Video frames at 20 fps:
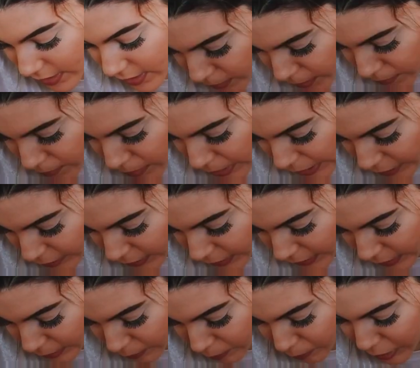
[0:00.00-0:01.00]

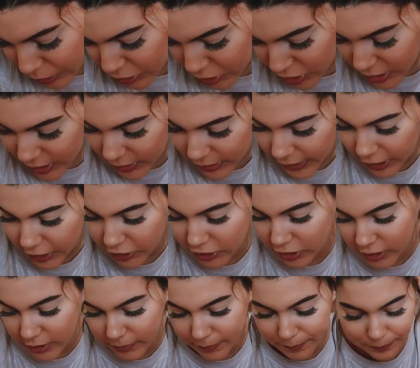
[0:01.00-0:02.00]
Barbaric Beach
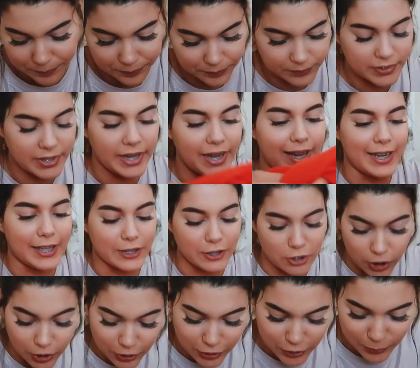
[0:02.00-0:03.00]
collection. And
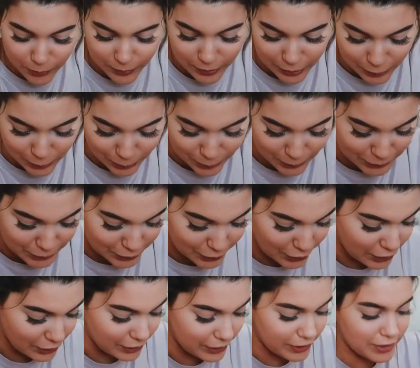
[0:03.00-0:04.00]
it's also in an orange
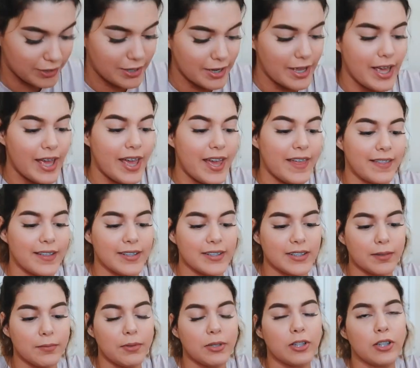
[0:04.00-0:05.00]
color. This
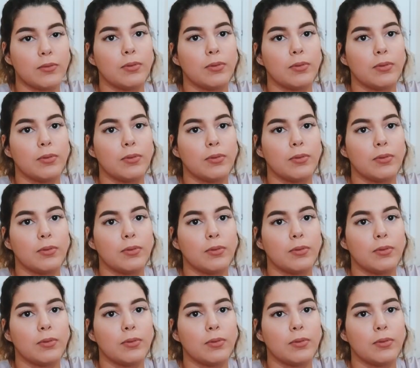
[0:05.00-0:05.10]
is gonna be a